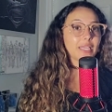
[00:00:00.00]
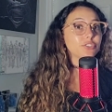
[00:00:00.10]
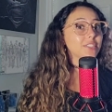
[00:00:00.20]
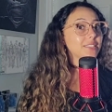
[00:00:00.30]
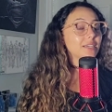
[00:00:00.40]

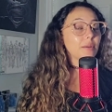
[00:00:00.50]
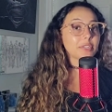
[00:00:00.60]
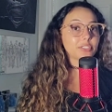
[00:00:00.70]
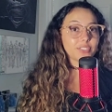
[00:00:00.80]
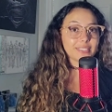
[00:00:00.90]
Interesting
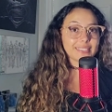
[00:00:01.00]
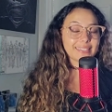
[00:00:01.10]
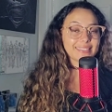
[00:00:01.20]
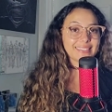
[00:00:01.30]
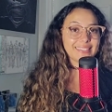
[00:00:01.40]
topic to
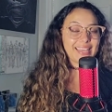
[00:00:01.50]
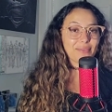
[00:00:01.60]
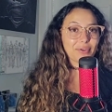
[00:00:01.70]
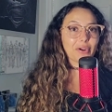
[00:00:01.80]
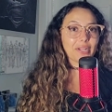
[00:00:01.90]
discuss
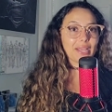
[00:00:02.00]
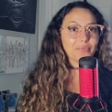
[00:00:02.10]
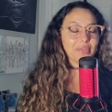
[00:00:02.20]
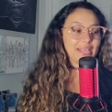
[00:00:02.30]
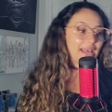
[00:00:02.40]
today regarding
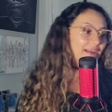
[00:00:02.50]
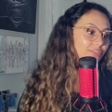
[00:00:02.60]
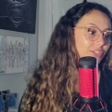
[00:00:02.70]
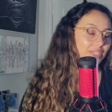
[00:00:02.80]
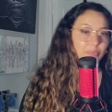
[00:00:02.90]
Henry
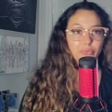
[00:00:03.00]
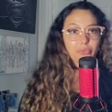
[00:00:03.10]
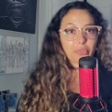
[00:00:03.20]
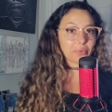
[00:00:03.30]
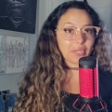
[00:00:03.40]
Cavill,
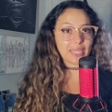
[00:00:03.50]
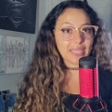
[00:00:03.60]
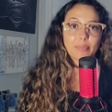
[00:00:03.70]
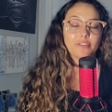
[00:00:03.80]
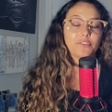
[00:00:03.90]
Deadpool
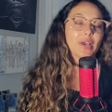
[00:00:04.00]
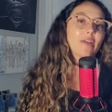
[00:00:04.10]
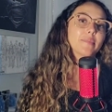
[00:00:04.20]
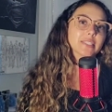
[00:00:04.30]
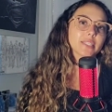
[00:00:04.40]
3. But if you
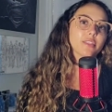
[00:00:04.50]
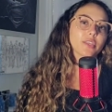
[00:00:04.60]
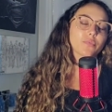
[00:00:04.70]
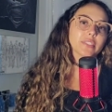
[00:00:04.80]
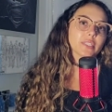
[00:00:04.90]
have missed
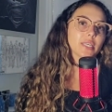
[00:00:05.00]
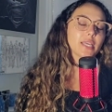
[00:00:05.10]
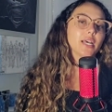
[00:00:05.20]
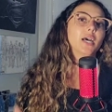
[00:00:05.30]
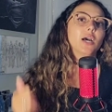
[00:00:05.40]
anything
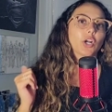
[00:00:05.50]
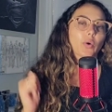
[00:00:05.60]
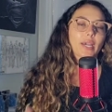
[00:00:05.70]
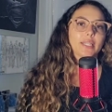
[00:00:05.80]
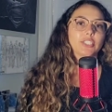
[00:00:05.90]
recently,
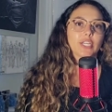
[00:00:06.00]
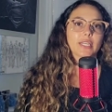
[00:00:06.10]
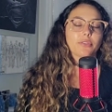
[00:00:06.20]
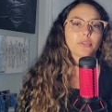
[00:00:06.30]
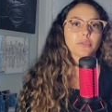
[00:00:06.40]
go ahead and
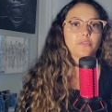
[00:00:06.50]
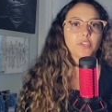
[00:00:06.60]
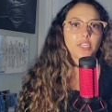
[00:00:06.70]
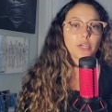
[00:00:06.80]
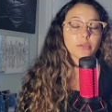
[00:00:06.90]
check out those
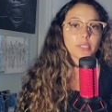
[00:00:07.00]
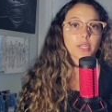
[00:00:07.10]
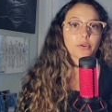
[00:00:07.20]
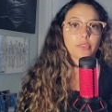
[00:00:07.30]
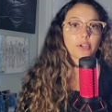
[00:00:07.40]
videos
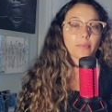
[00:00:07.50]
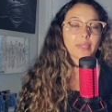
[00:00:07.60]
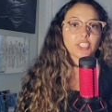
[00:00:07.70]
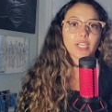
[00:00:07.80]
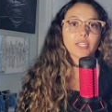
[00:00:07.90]
that are there on
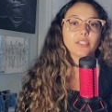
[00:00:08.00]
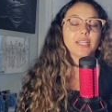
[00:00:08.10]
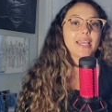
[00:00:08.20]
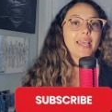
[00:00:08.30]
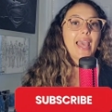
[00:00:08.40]
my channel.
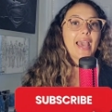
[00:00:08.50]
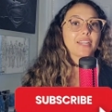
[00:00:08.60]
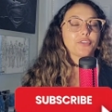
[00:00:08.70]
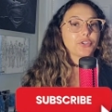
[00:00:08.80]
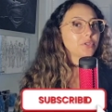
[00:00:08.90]

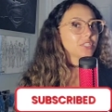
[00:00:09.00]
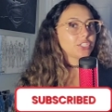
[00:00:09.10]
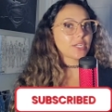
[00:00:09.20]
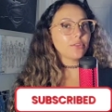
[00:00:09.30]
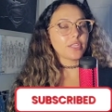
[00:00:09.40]
And if you're new to the
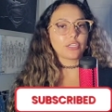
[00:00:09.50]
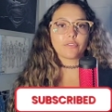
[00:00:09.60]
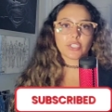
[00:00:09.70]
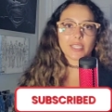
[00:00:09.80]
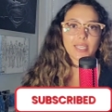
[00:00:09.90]
channel, thank you
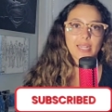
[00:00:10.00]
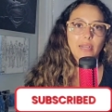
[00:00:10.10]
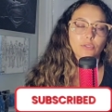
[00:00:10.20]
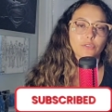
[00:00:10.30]
for checking it out.